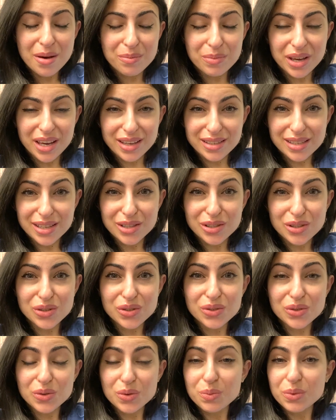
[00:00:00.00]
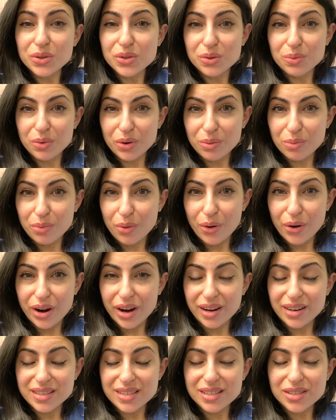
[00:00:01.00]
because it's super, super
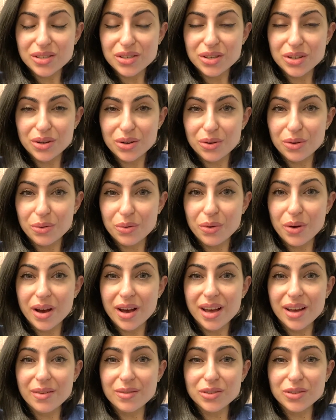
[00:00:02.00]
important to